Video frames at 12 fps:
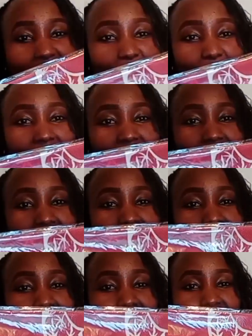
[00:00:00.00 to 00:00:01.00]
Look at
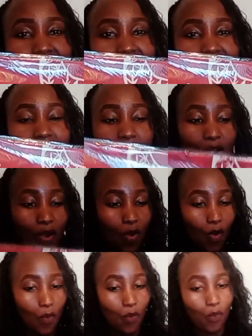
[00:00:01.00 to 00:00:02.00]
that.
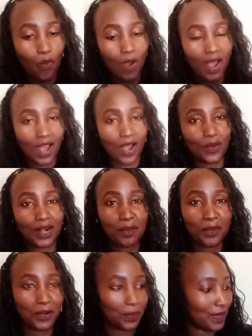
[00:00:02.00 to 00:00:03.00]
Wow.
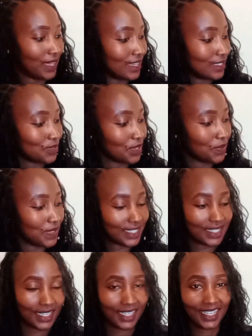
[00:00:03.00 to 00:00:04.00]
Let me open this one, you
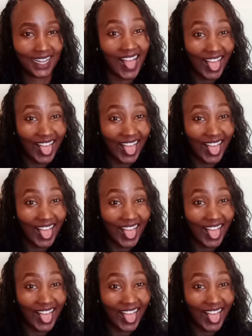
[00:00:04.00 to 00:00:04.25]
see.